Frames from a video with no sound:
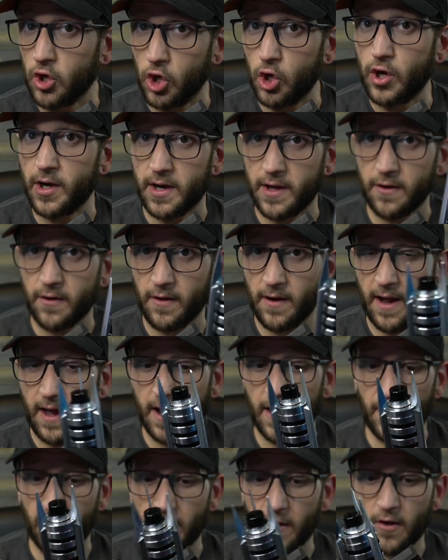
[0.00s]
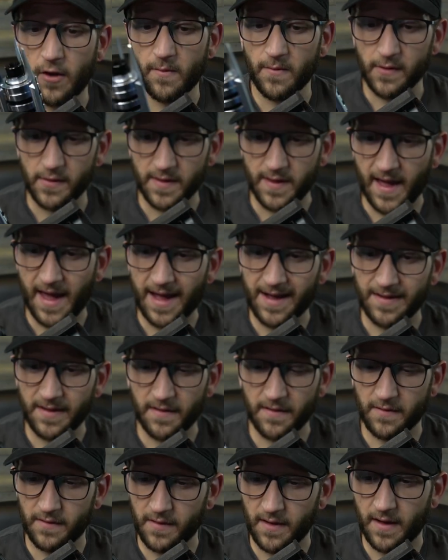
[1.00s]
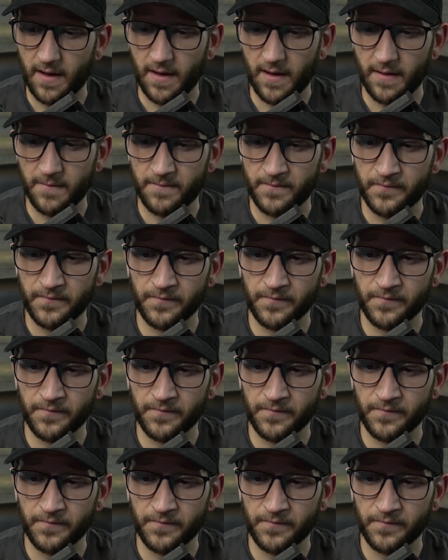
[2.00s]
good in your hand. They almost act as uh,